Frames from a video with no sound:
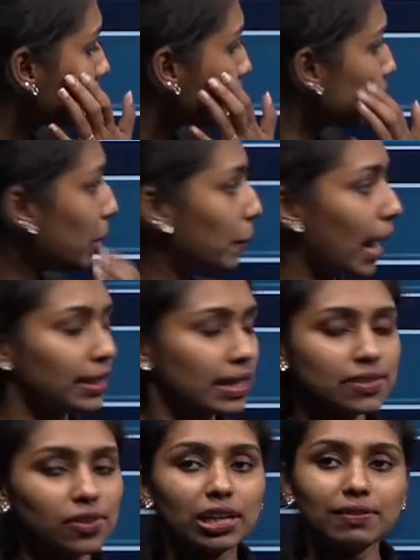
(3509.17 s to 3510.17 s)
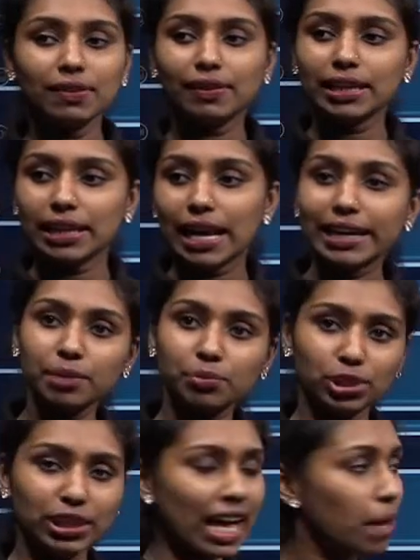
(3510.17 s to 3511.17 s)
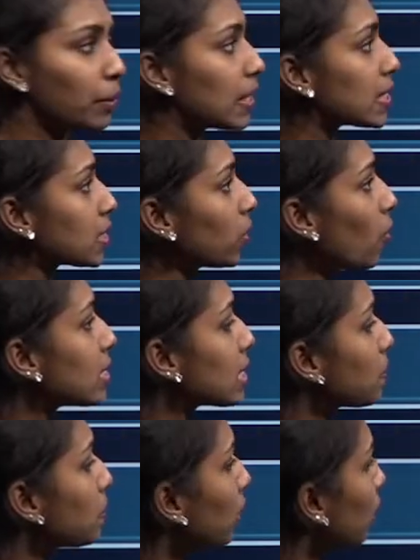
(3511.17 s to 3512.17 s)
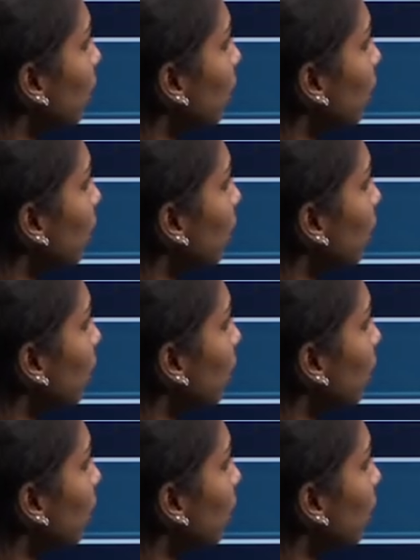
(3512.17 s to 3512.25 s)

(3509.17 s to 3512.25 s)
By practice only, we will get an idea about the hybridization concept.